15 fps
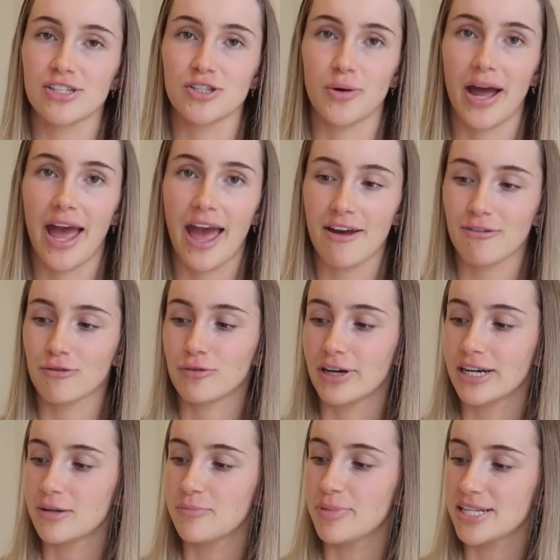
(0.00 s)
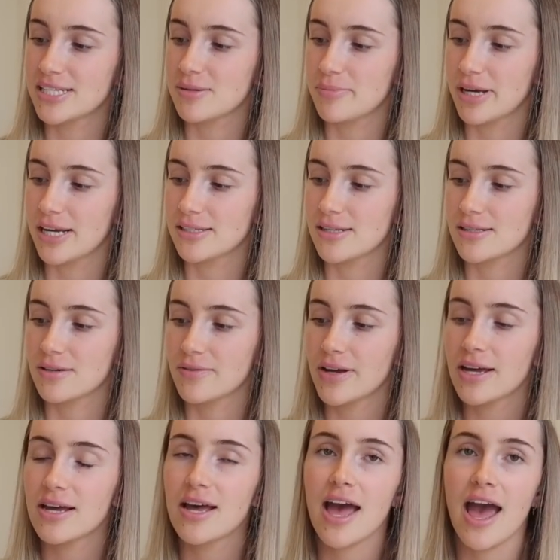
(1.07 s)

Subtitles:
so I have read bits and pieces of it,